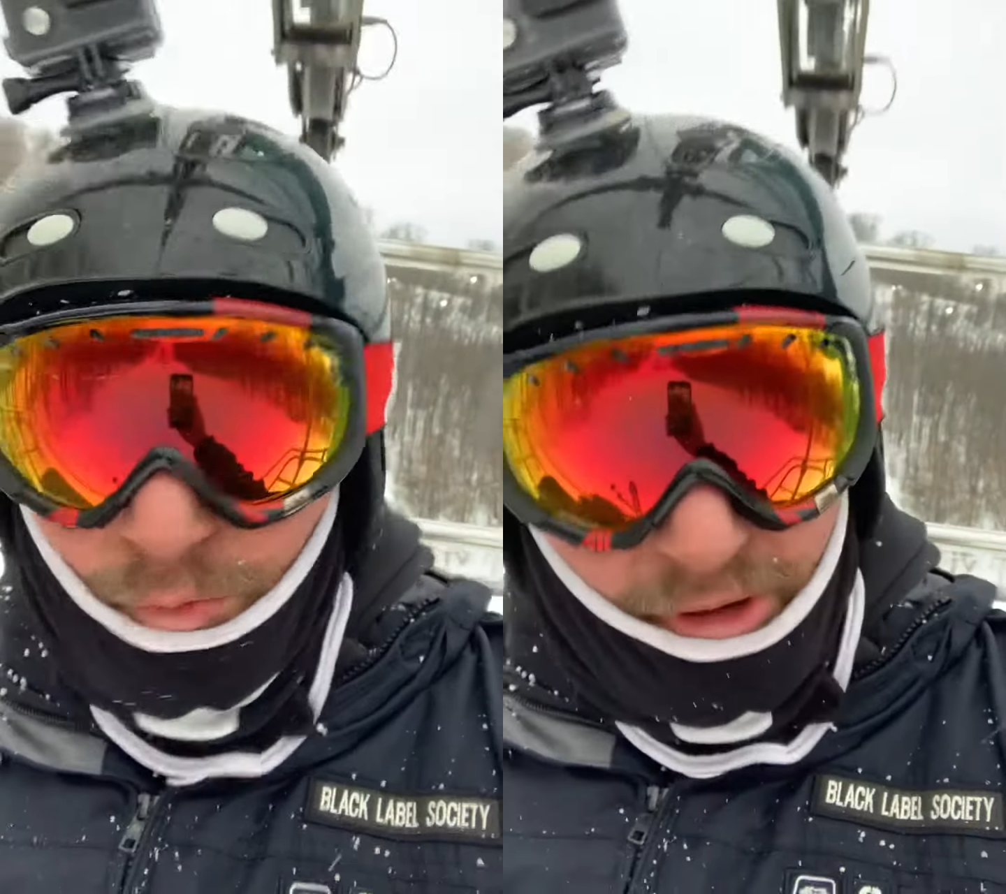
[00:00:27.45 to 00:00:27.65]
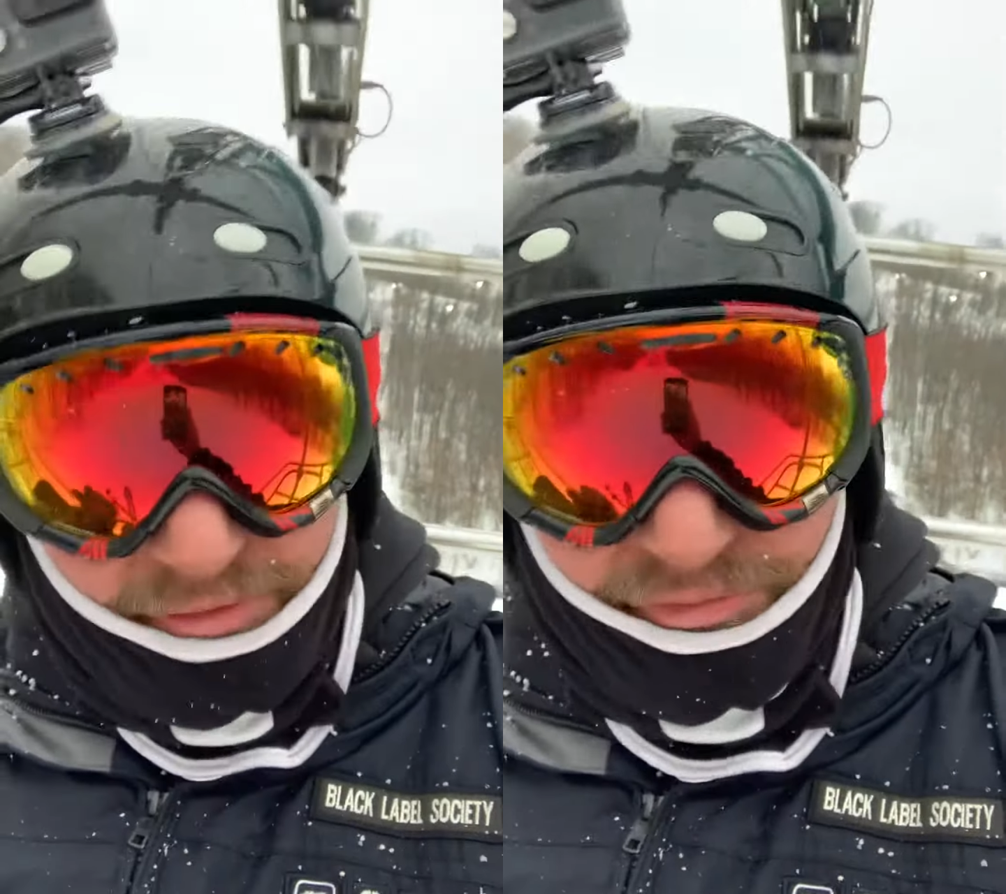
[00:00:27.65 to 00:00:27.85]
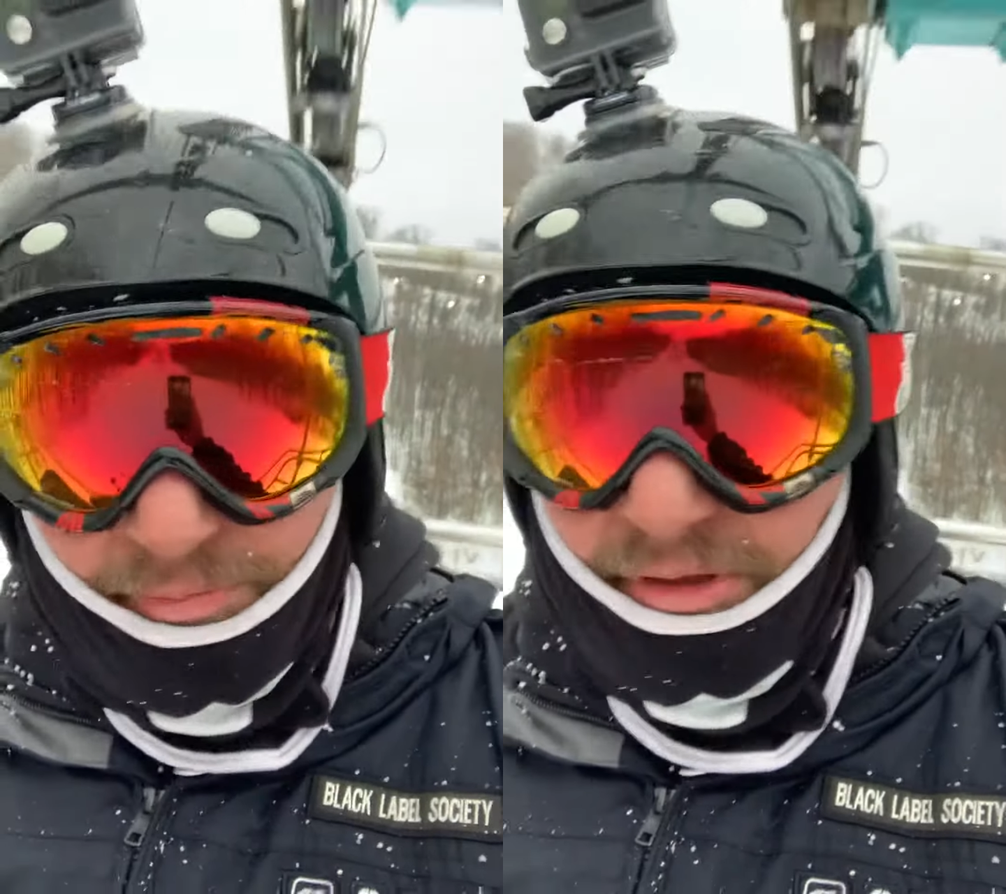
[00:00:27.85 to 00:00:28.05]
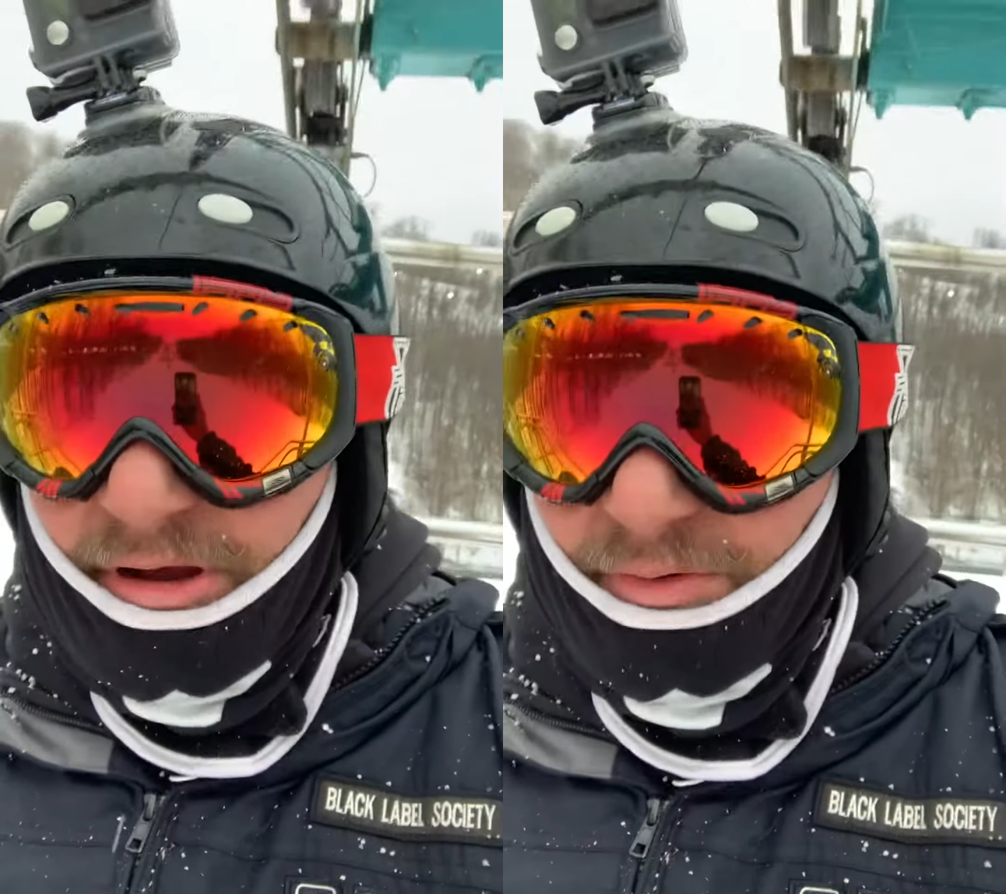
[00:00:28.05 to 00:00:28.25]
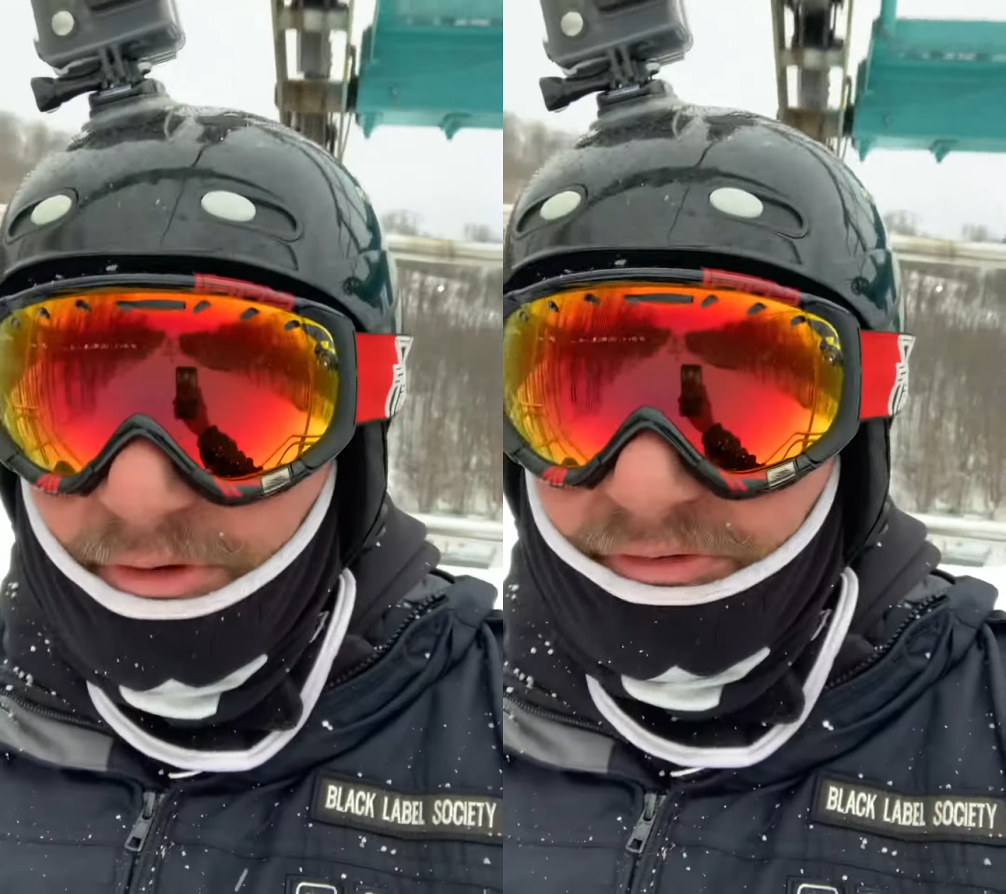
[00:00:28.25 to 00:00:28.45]
word from
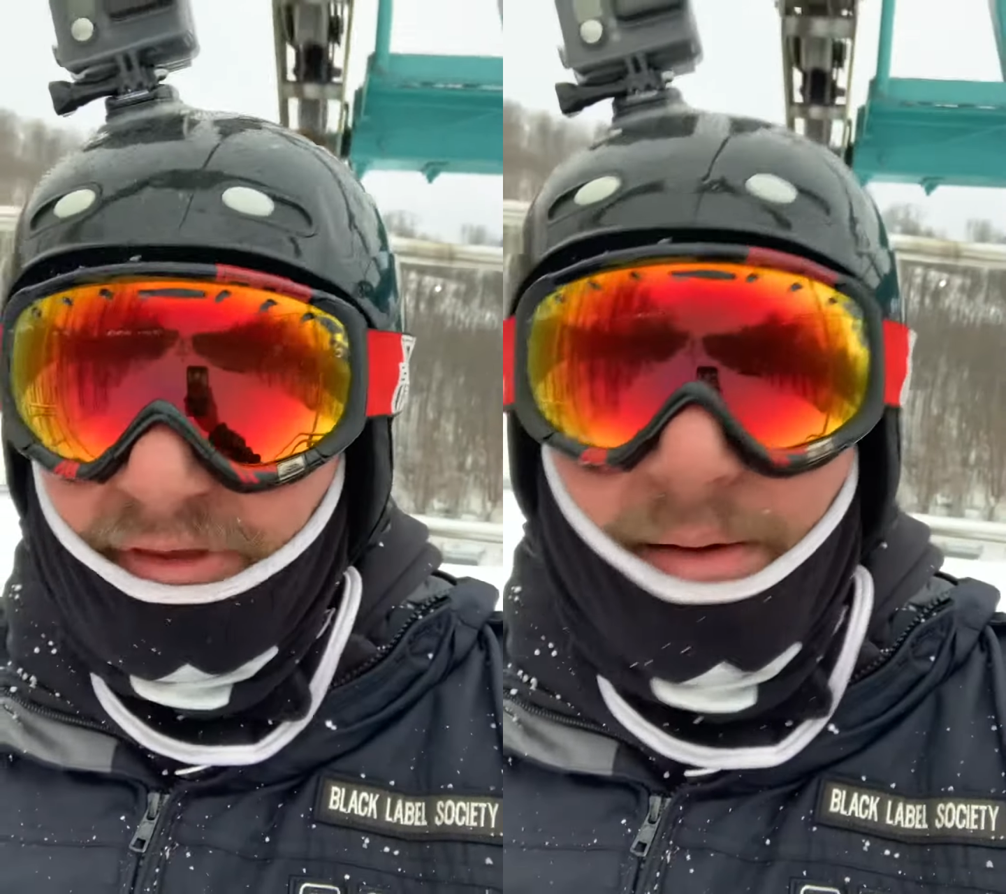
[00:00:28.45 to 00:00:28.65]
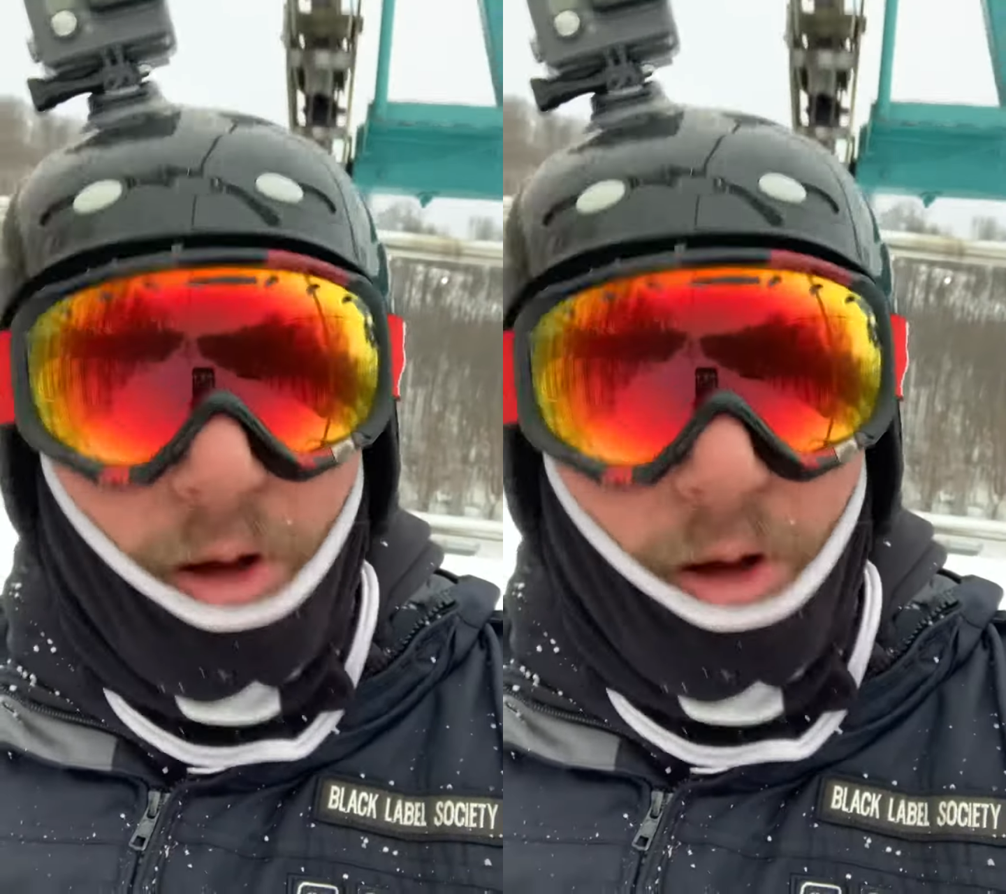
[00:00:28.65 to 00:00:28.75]
there was, I'm